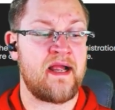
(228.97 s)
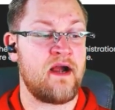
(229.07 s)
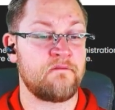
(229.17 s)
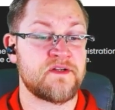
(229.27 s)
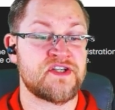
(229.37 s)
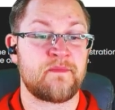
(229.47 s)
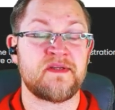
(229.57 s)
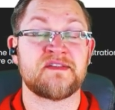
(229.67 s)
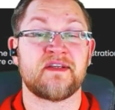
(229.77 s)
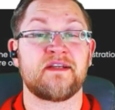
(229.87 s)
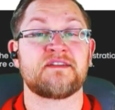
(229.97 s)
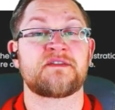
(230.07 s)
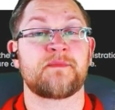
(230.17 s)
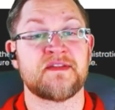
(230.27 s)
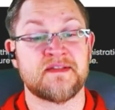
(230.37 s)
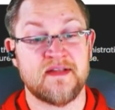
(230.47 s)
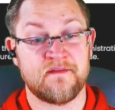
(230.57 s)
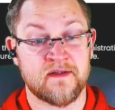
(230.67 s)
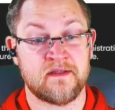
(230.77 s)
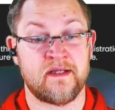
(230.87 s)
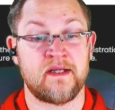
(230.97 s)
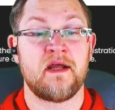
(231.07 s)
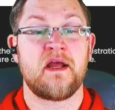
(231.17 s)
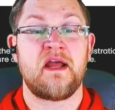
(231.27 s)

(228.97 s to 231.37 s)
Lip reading: Alpha GPC specifically